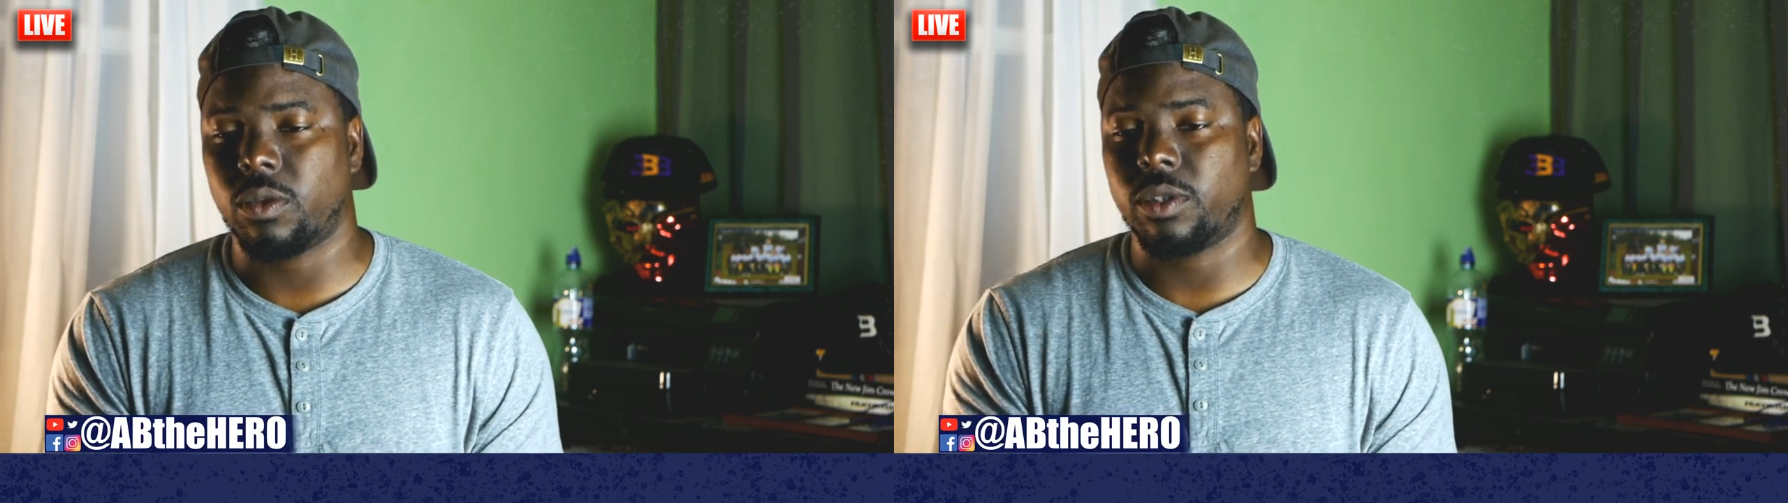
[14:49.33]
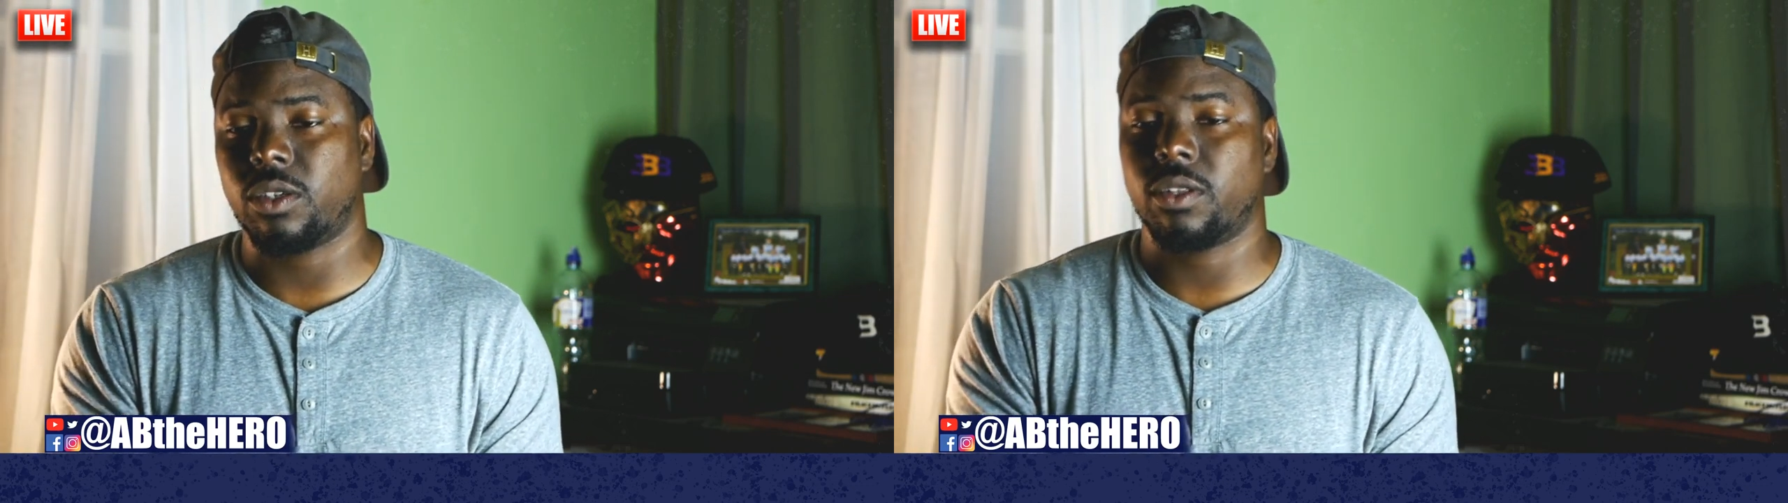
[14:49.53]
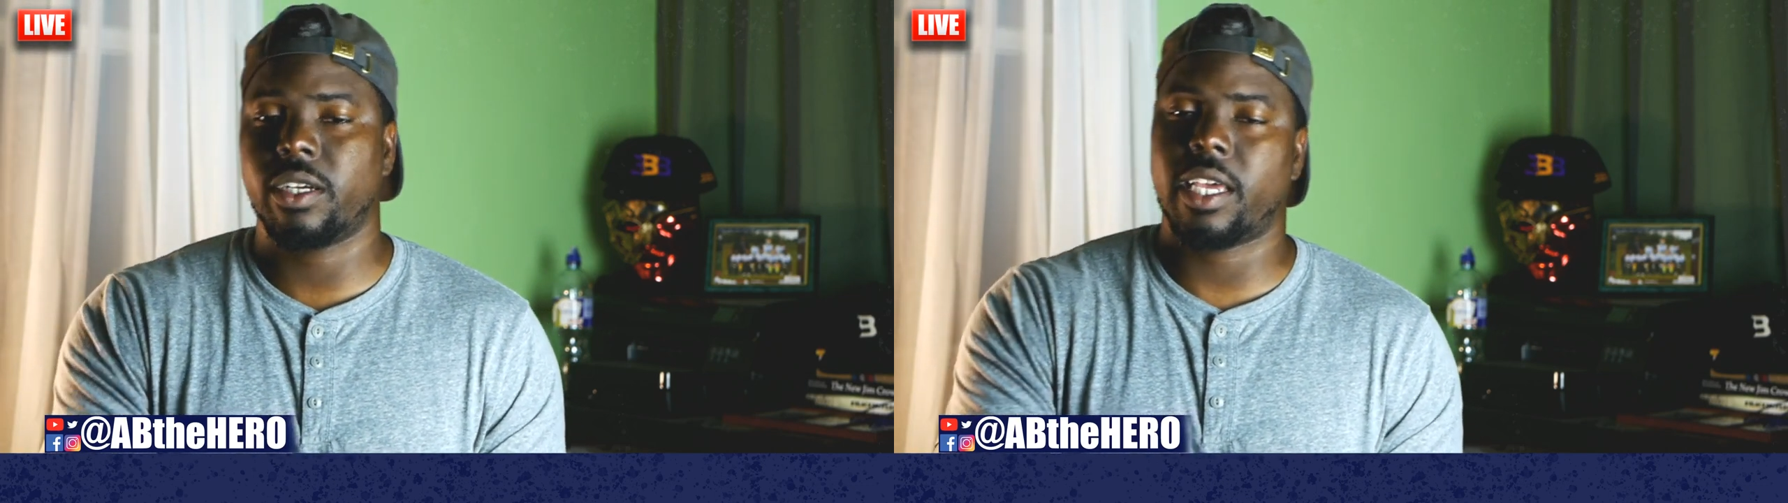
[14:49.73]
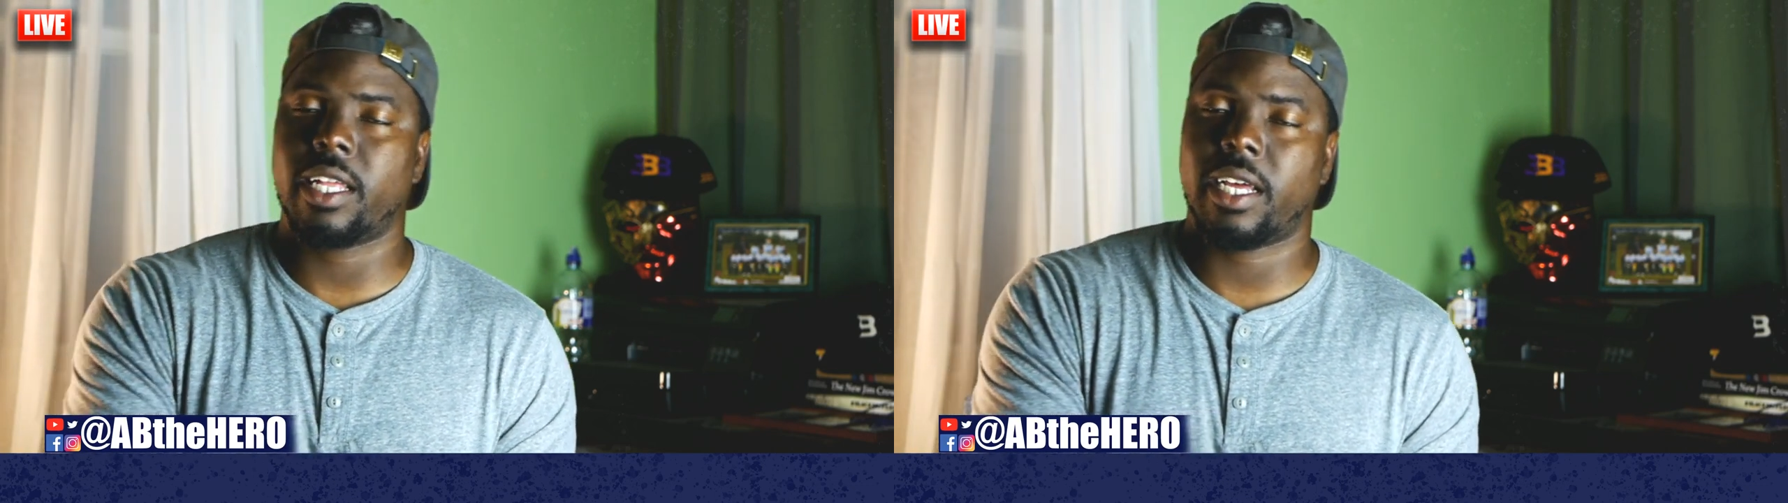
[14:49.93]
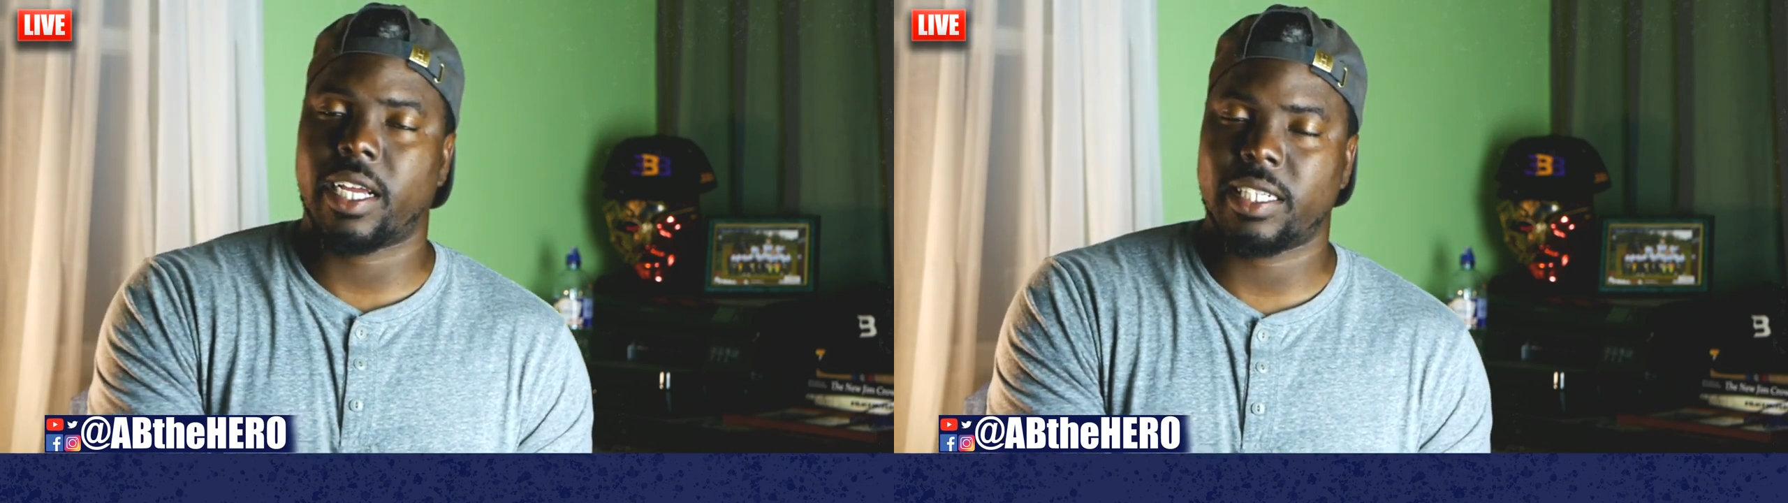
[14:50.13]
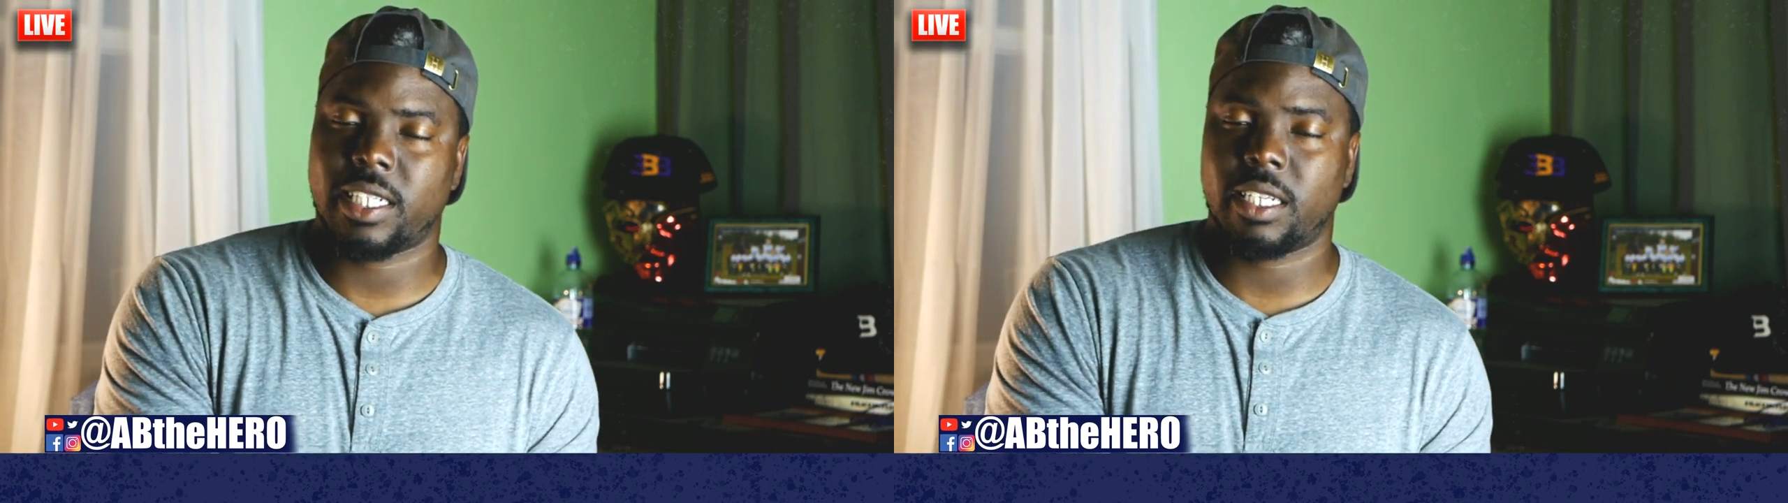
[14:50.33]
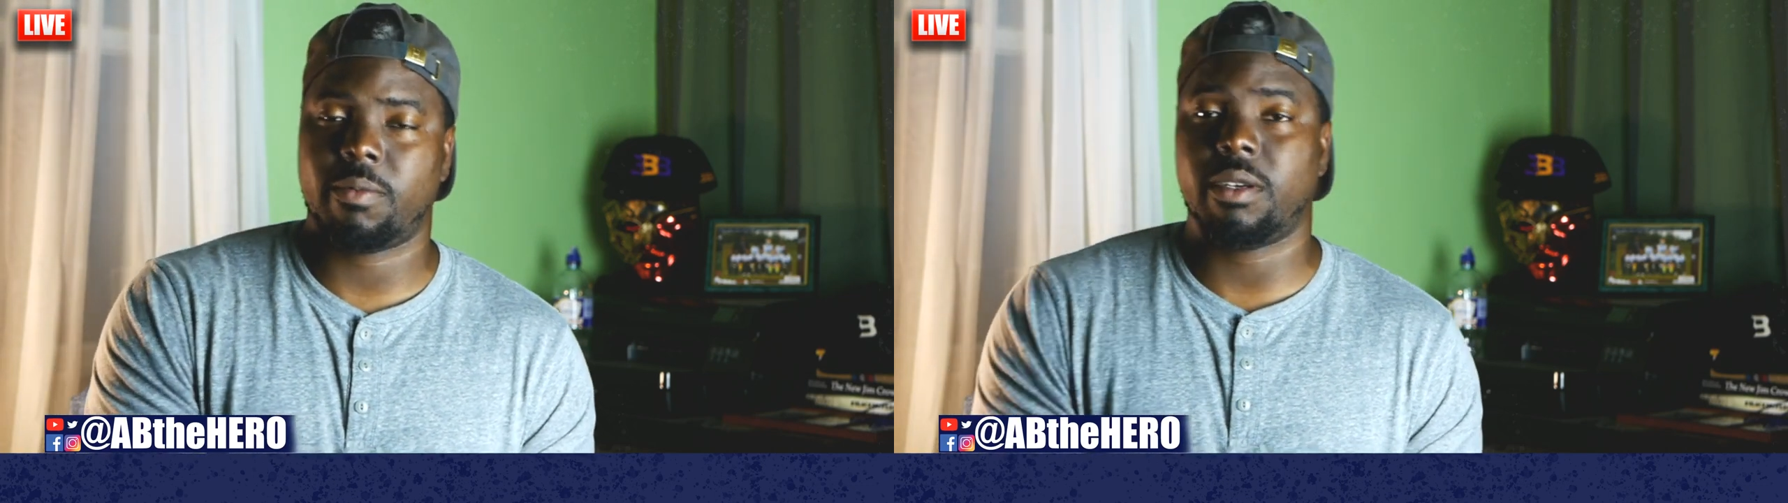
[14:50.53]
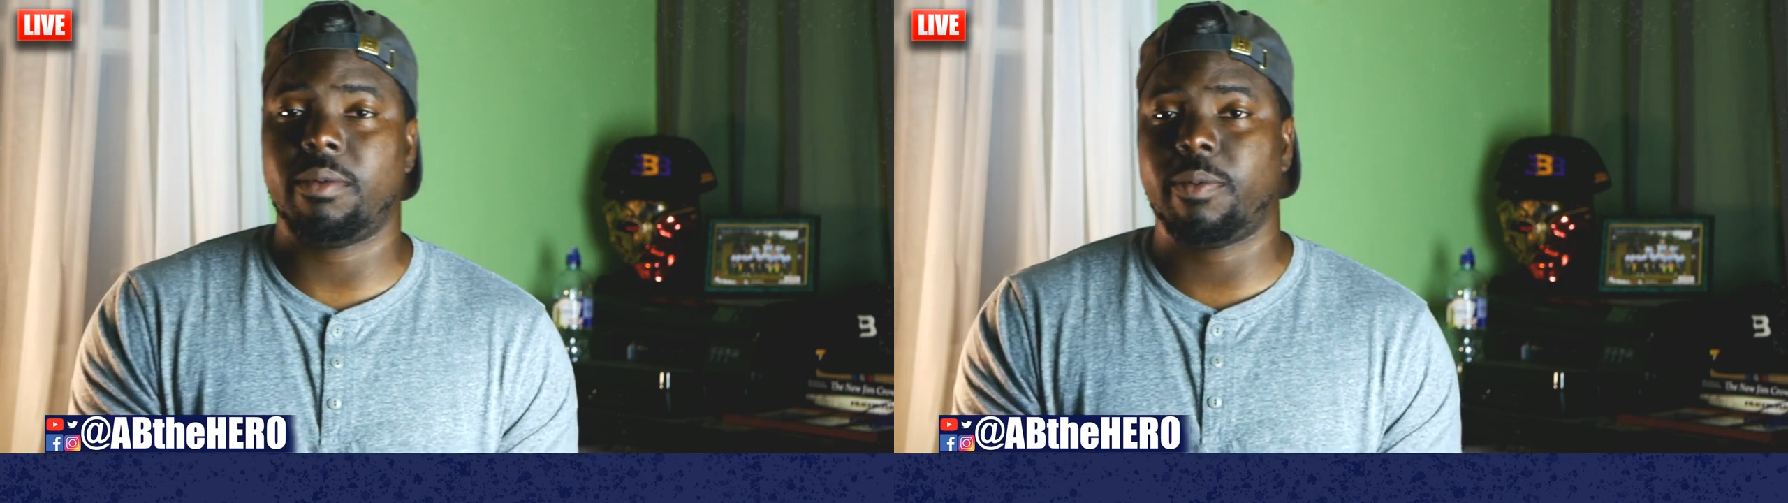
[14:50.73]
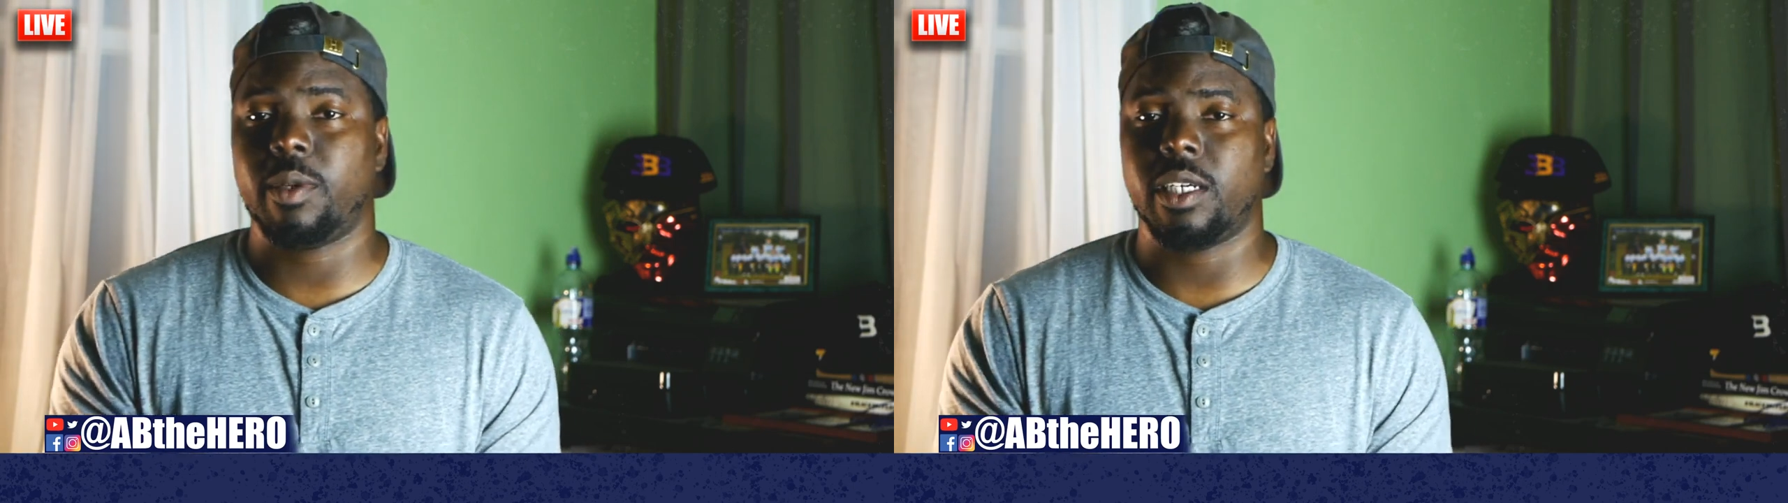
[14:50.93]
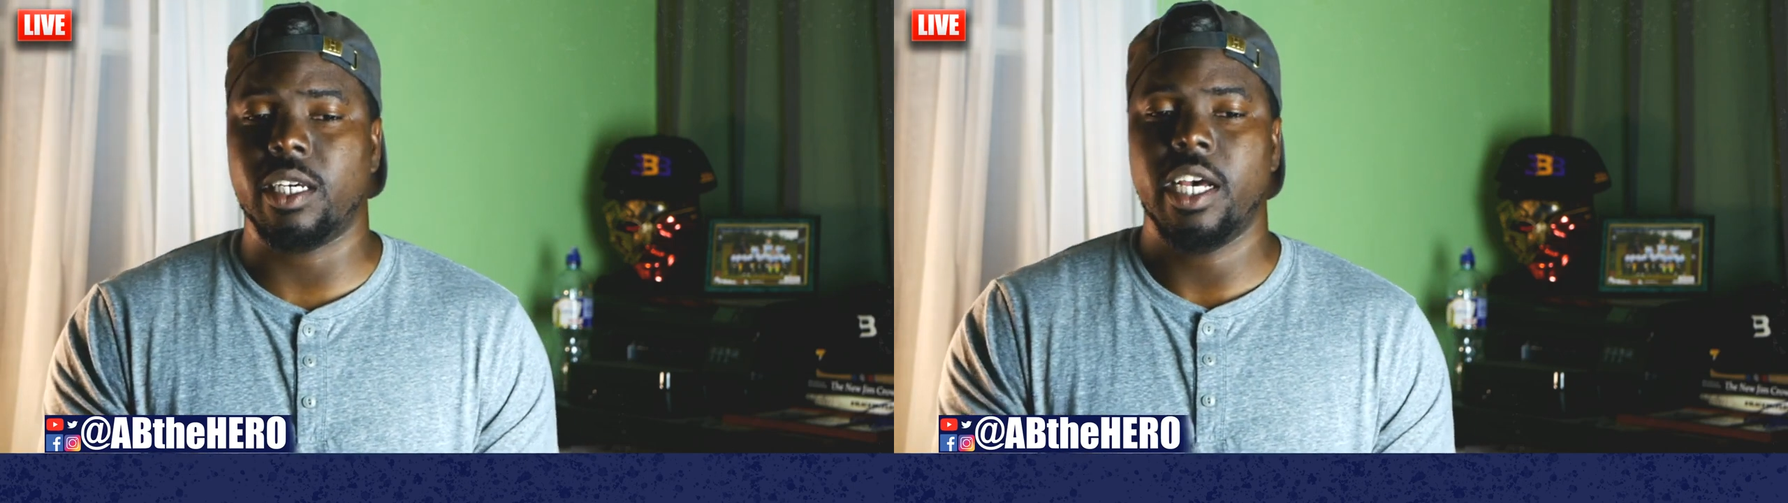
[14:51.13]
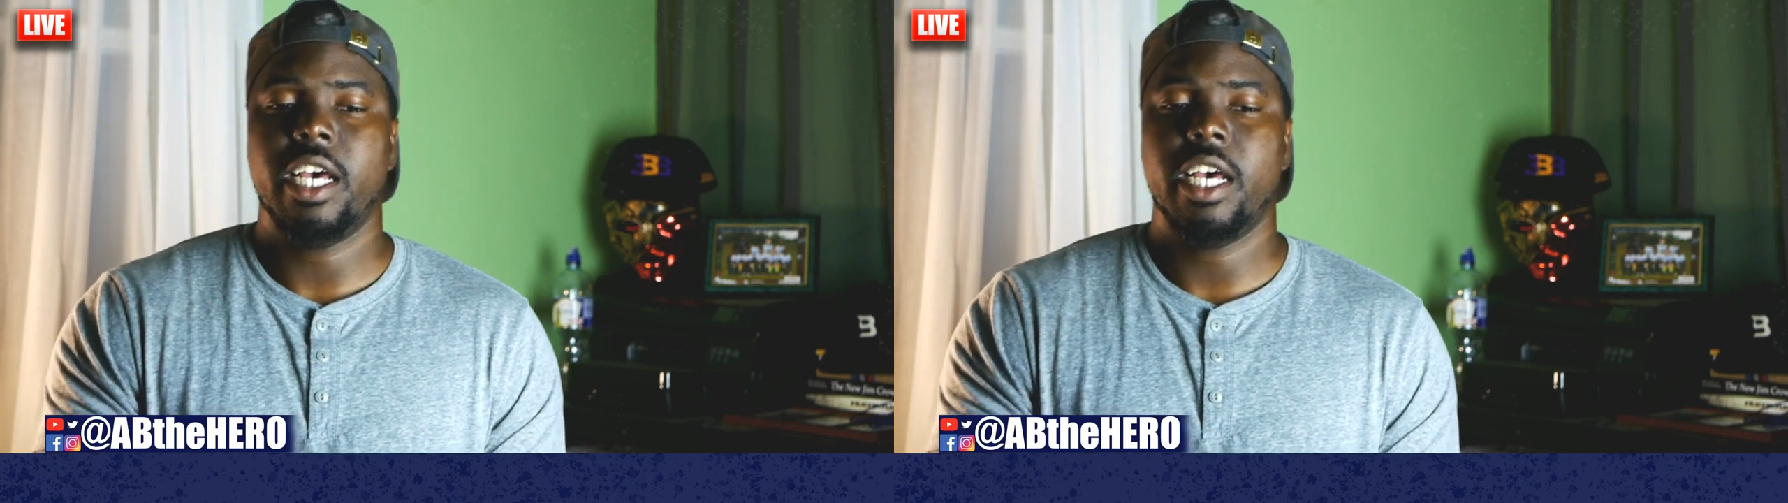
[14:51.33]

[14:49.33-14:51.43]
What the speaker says: when you look at, like I said, the BBB